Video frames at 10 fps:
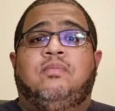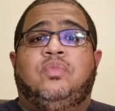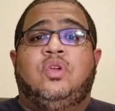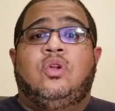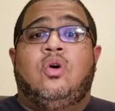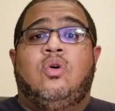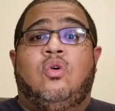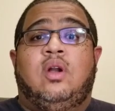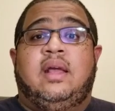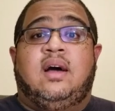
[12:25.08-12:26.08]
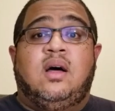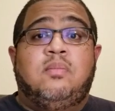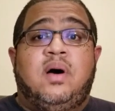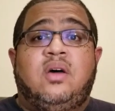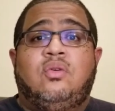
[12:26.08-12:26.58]
you know, or like
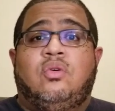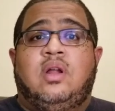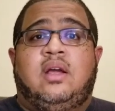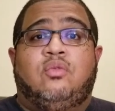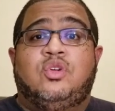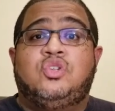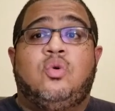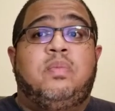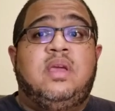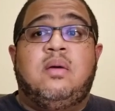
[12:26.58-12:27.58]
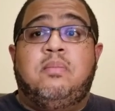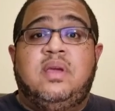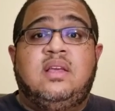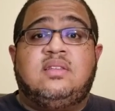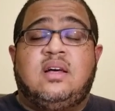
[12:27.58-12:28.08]
Kanban, or like original
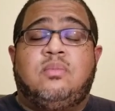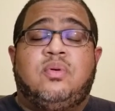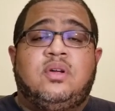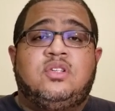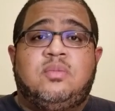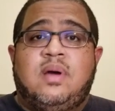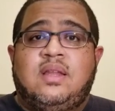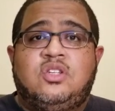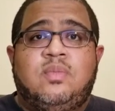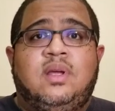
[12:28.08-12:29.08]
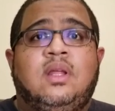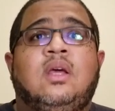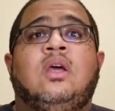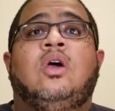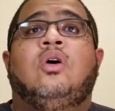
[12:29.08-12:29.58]
PMP style project management,
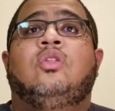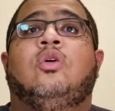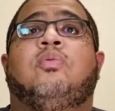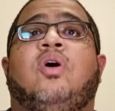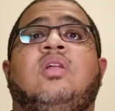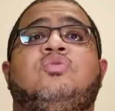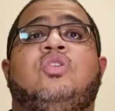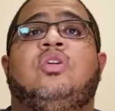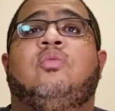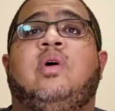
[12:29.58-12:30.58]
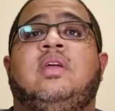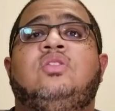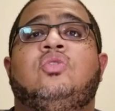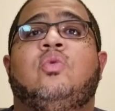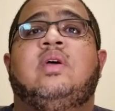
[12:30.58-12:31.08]
the problems you're going to run
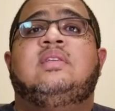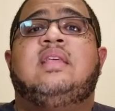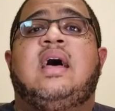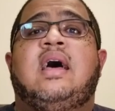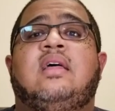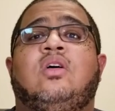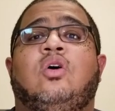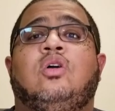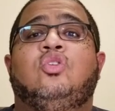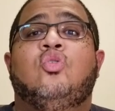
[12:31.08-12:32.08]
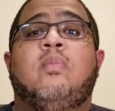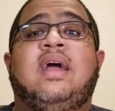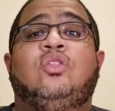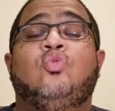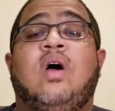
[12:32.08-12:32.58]
into is that you
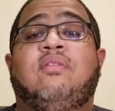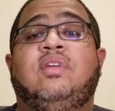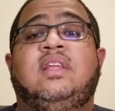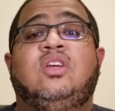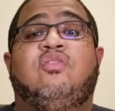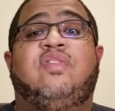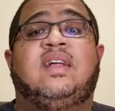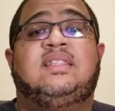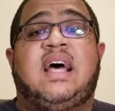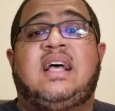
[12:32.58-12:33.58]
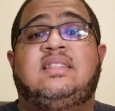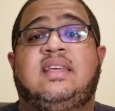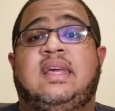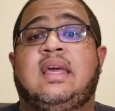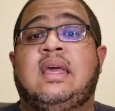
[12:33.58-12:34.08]
might do everything
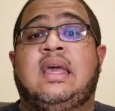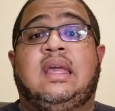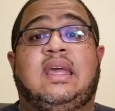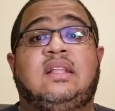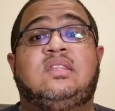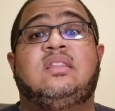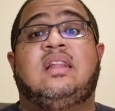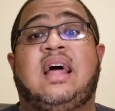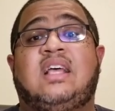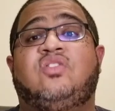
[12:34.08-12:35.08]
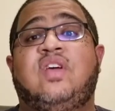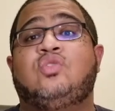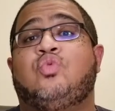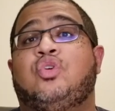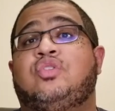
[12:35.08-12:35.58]
fantastic, get to the last
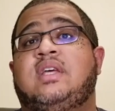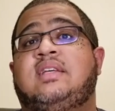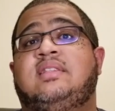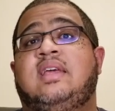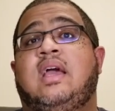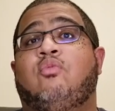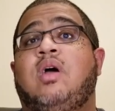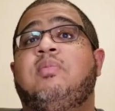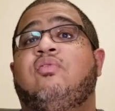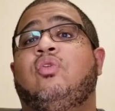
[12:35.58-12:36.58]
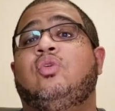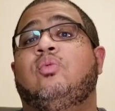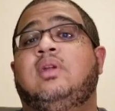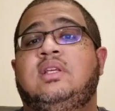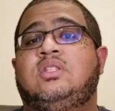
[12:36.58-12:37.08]
phase where you're testing, and right before you
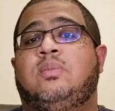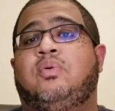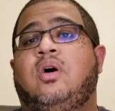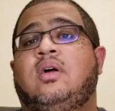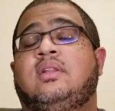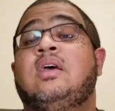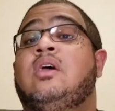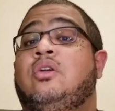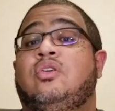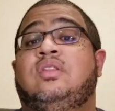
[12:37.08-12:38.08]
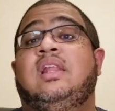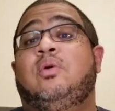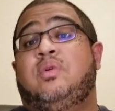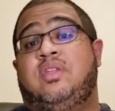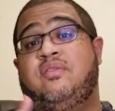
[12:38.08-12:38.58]
release the product, you're dealing
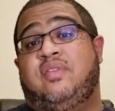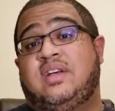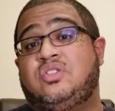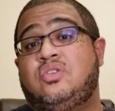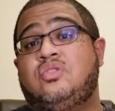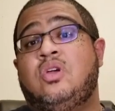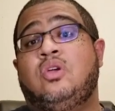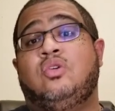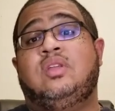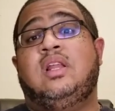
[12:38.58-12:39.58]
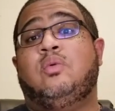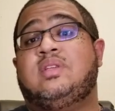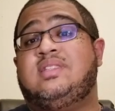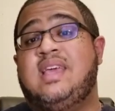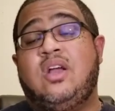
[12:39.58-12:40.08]
with investors, you're dealing with
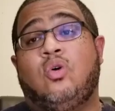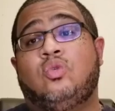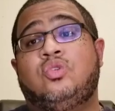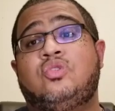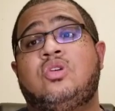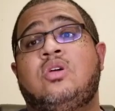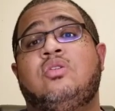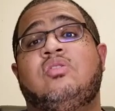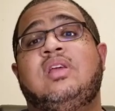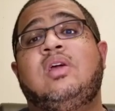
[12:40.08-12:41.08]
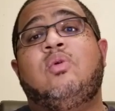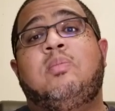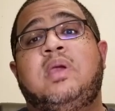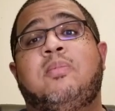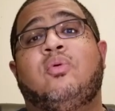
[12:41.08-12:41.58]
stakeholders, you're dealing with
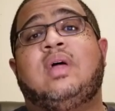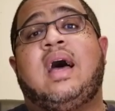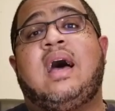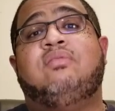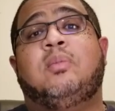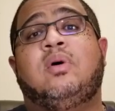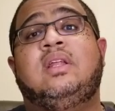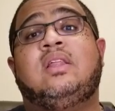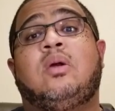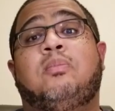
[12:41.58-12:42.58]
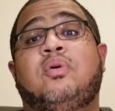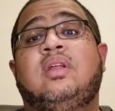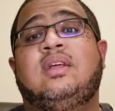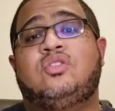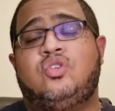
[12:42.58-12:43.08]
people that have the money that are
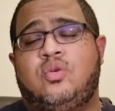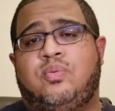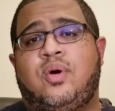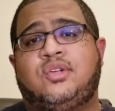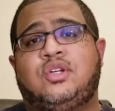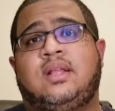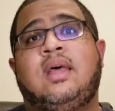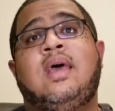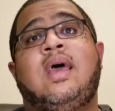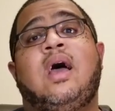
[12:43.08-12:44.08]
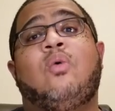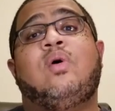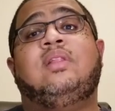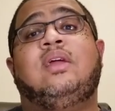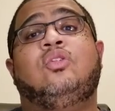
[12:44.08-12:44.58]
putting into your project. And
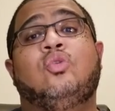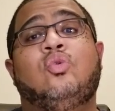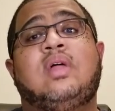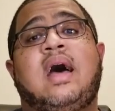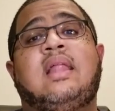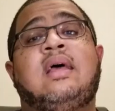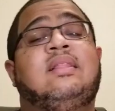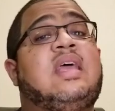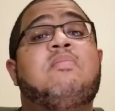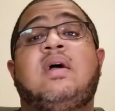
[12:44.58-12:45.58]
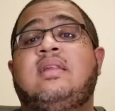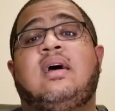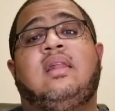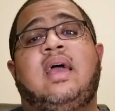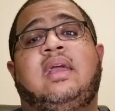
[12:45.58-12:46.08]
when they do that, they might
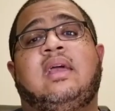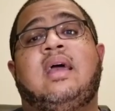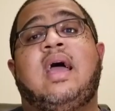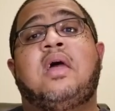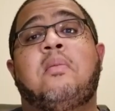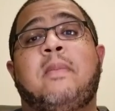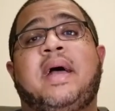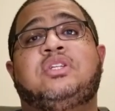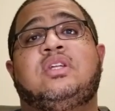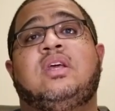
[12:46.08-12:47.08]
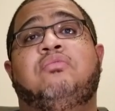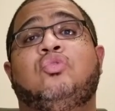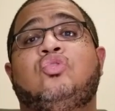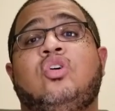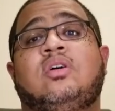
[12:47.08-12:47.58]
not like it. And imagine if you
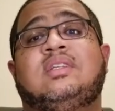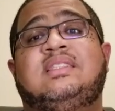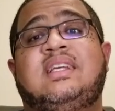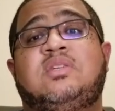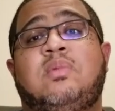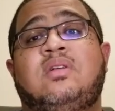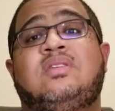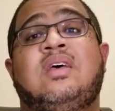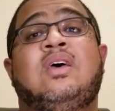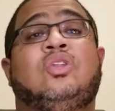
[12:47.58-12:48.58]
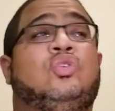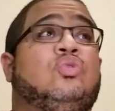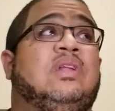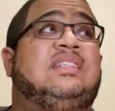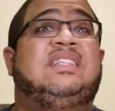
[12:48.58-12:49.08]
took 6 months to,
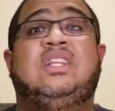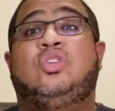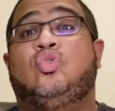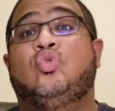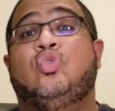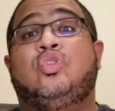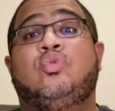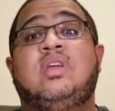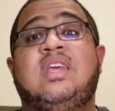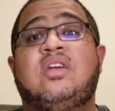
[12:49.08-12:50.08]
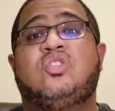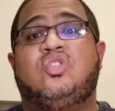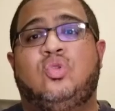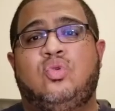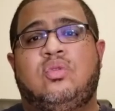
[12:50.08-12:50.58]
let's say, 2 to 3 years
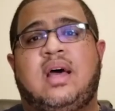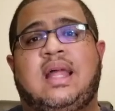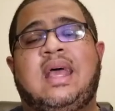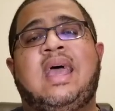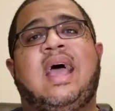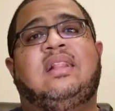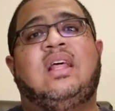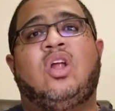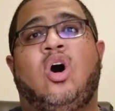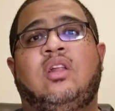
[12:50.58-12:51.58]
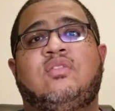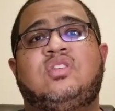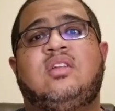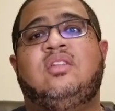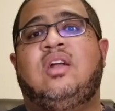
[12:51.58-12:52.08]
to do that, and then all of a
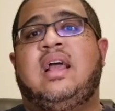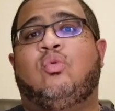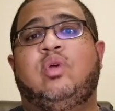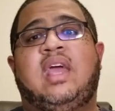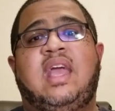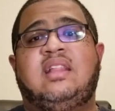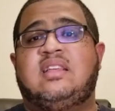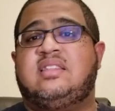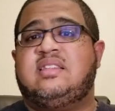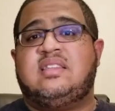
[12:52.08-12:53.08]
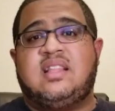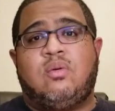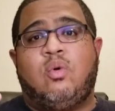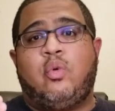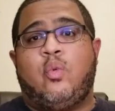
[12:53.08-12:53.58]
sudden they're like, we hate this, this is
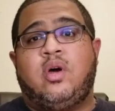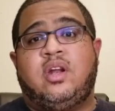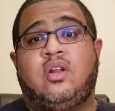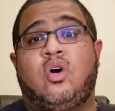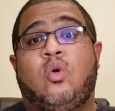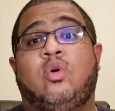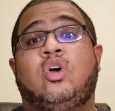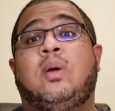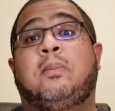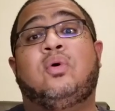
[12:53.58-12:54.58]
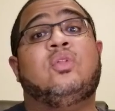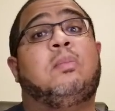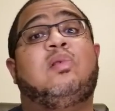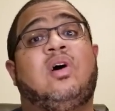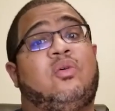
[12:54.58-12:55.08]
not what we wanted at all, we're gonna pull the
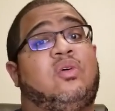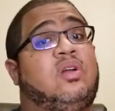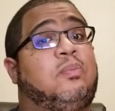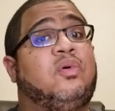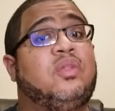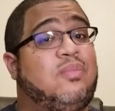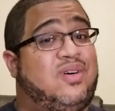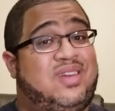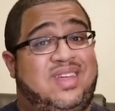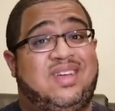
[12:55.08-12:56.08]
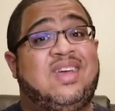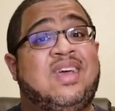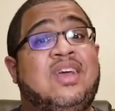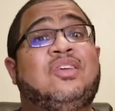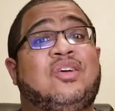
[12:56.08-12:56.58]
plug, we're gonna pull the money.
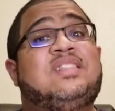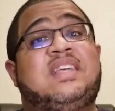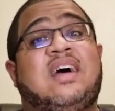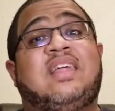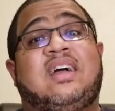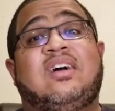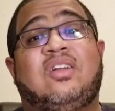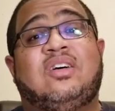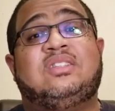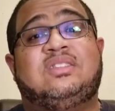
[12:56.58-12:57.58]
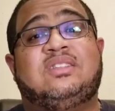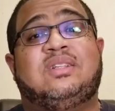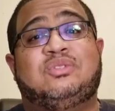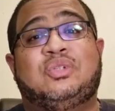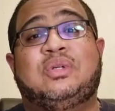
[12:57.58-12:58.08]
You can see how that can cause
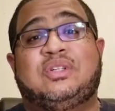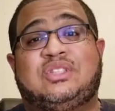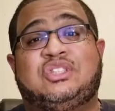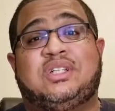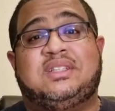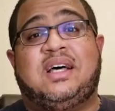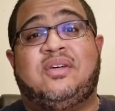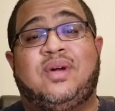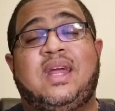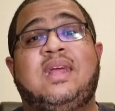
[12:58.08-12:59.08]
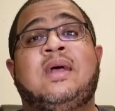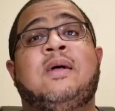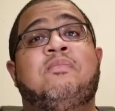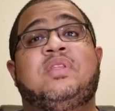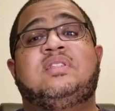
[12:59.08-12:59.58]
some studios to shut down, right?
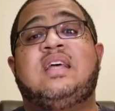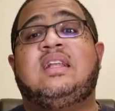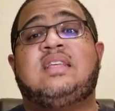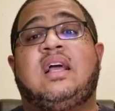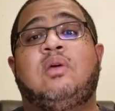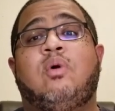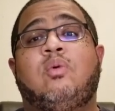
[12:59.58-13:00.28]
This is not exactly what